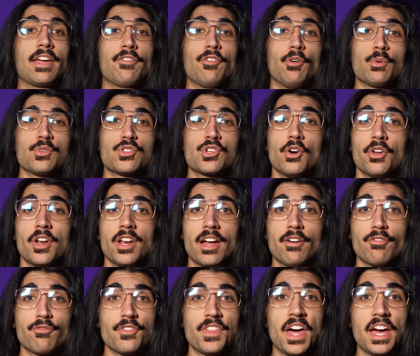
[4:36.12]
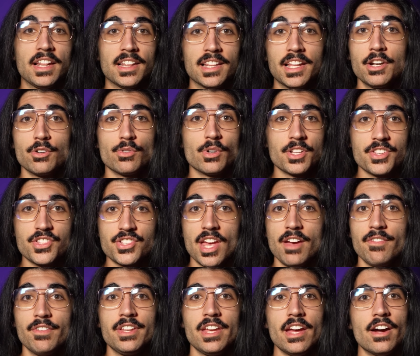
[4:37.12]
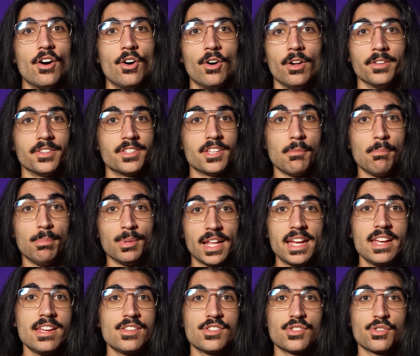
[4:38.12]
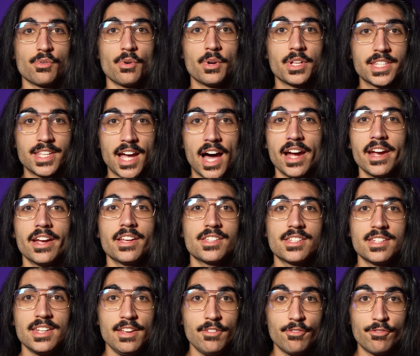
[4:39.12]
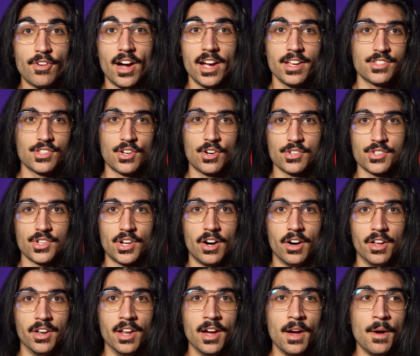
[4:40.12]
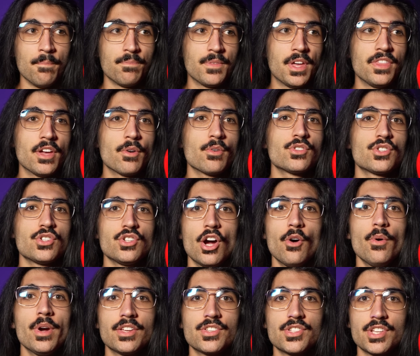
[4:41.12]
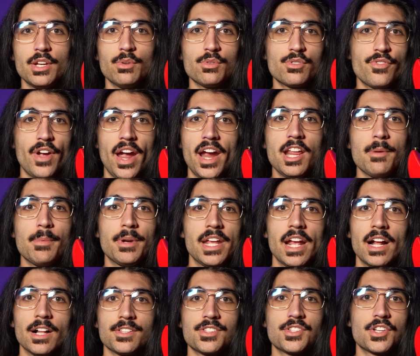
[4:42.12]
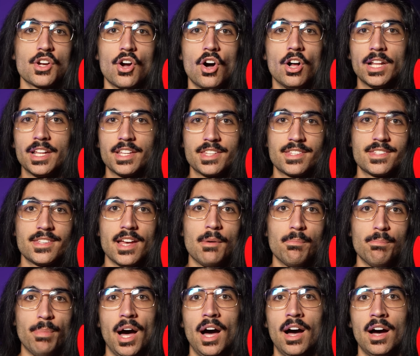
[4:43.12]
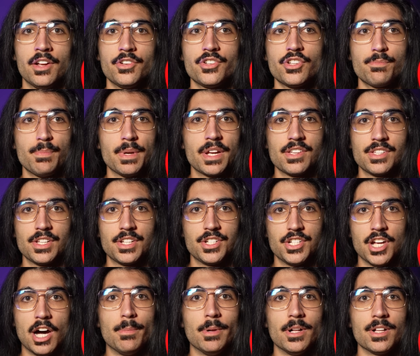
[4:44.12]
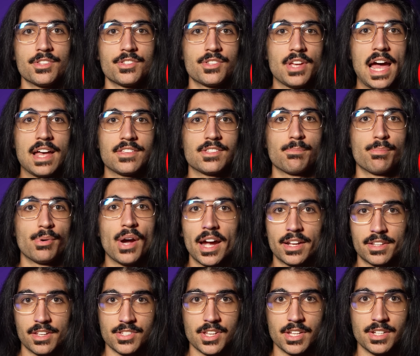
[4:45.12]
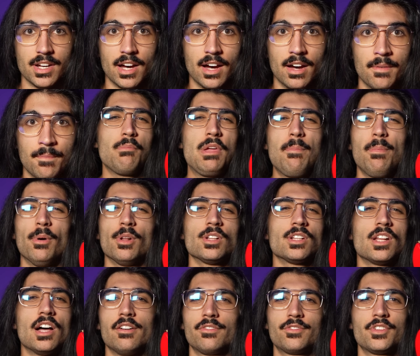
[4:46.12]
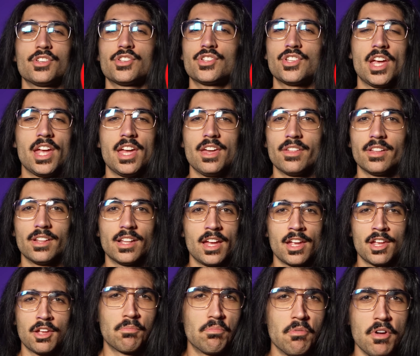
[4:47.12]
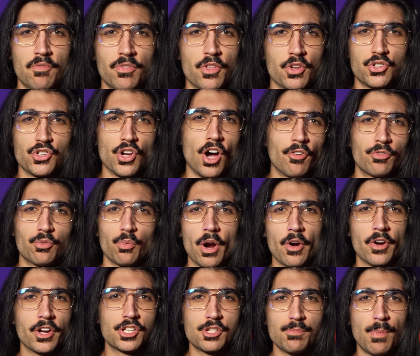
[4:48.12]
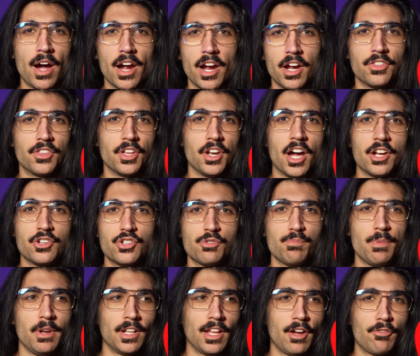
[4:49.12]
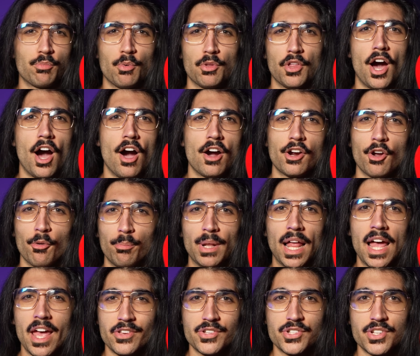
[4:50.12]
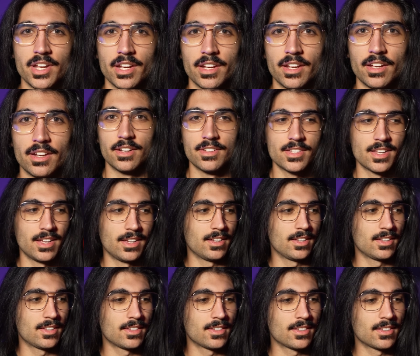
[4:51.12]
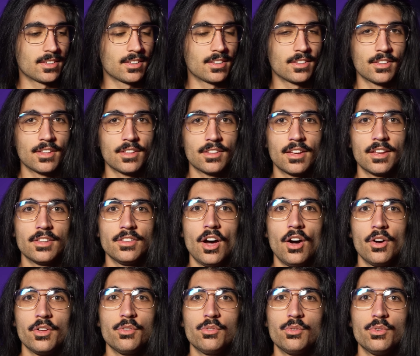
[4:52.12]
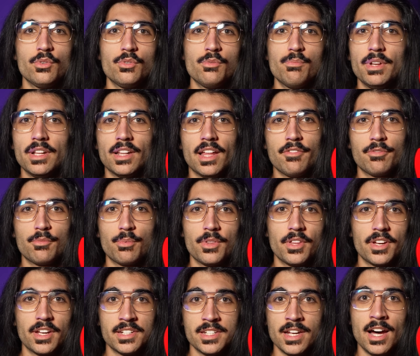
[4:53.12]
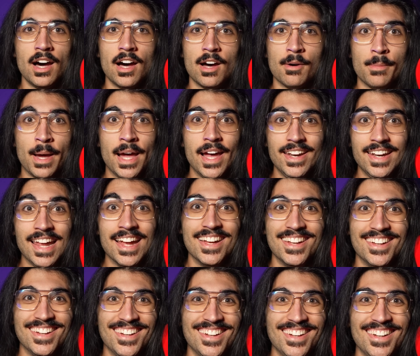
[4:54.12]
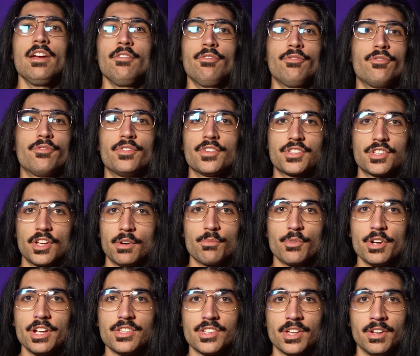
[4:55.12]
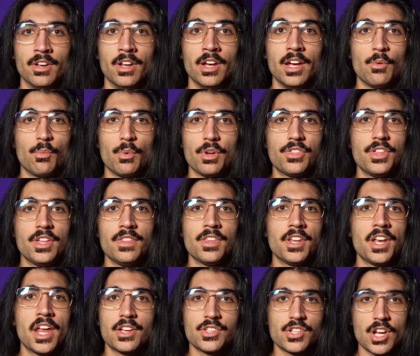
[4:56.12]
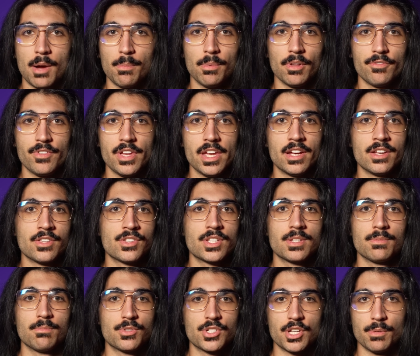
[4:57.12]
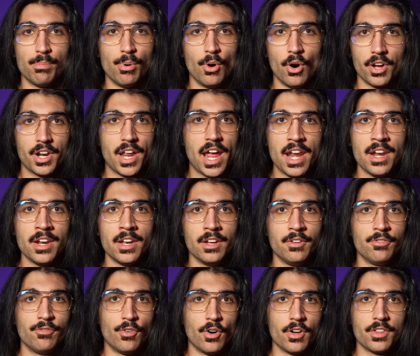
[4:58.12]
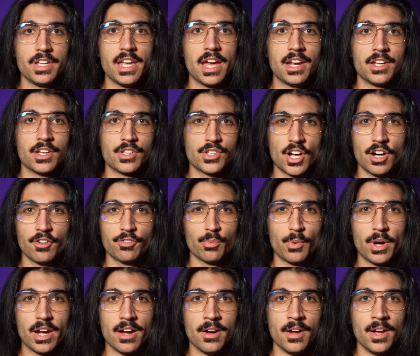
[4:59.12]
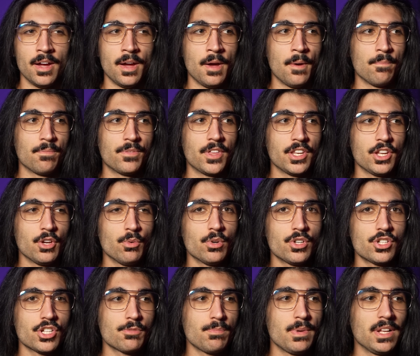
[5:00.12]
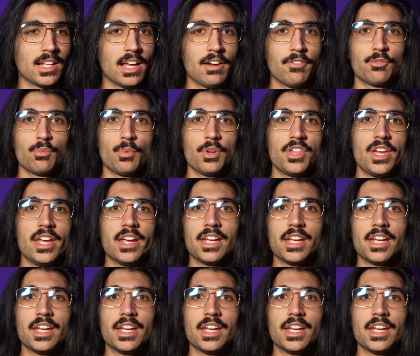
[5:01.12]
if it was good enough for that literal 7-year-old to blaze through entire Steve Vai songs on, then there is no excuse for anybody else to call it subpar just because it doubles as a practice guitar. People love to say that, like, if the software expired, then I'd just be left with a hunk of plastic. And it's like, no, you'd be left with a guitar, man. If for some reason, within the next couple of years, support ended for the Enya software, then you would just be left with a